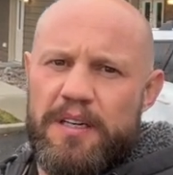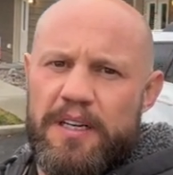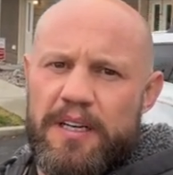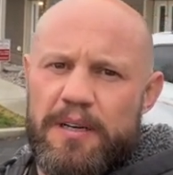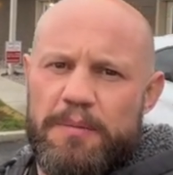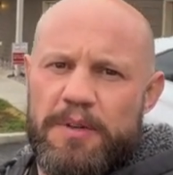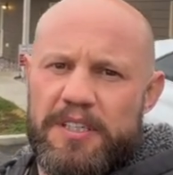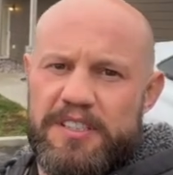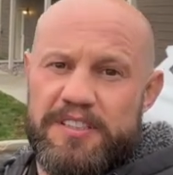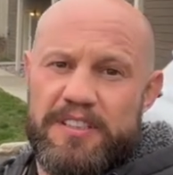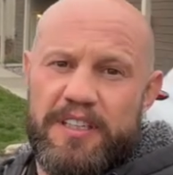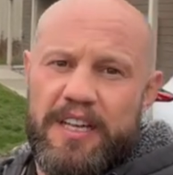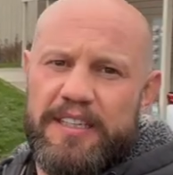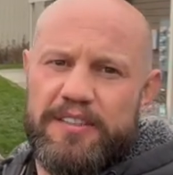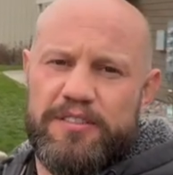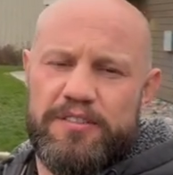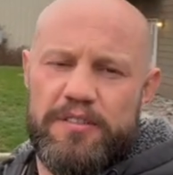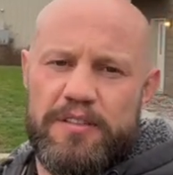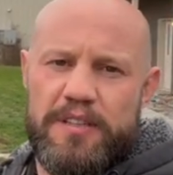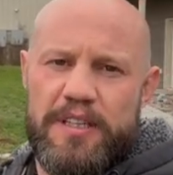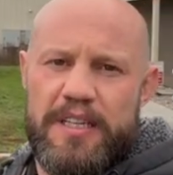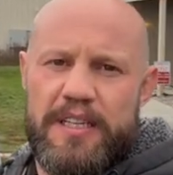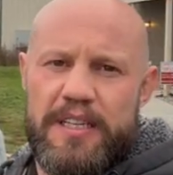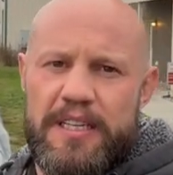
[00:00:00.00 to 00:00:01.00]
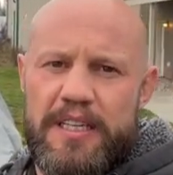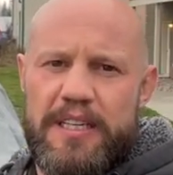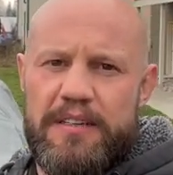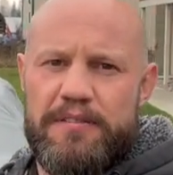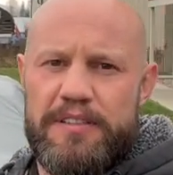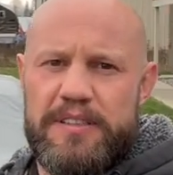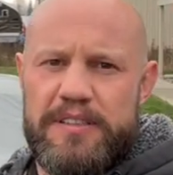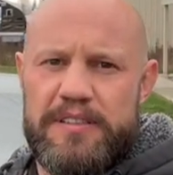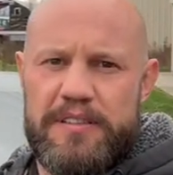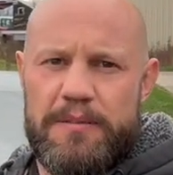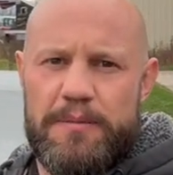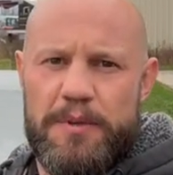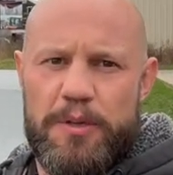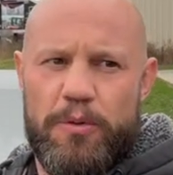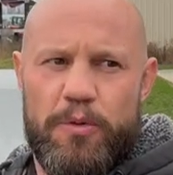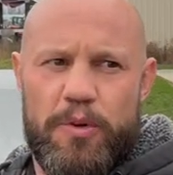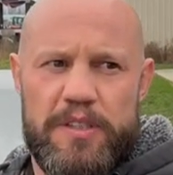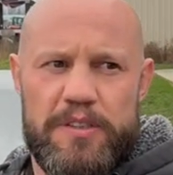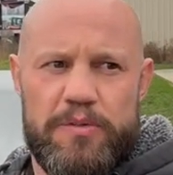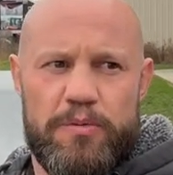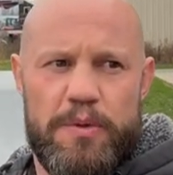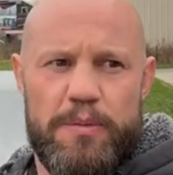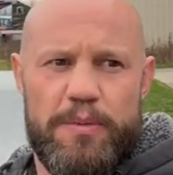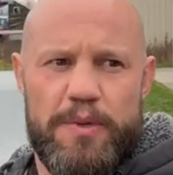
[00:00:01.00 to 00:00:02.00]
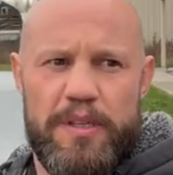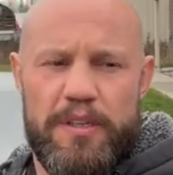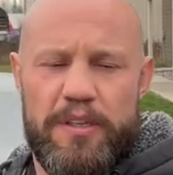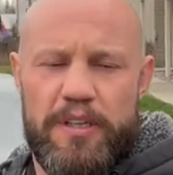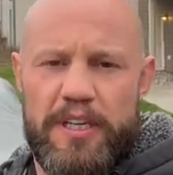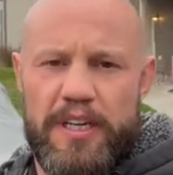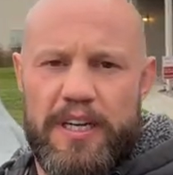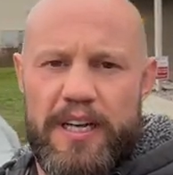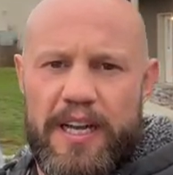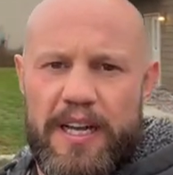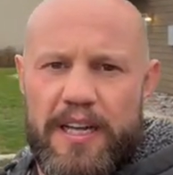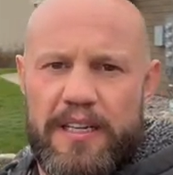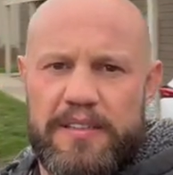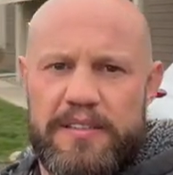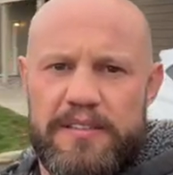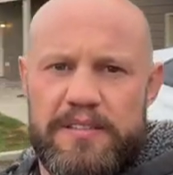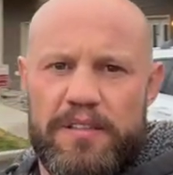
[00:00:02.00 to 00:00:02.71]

Much nicer than even some of the ones we've been looking at.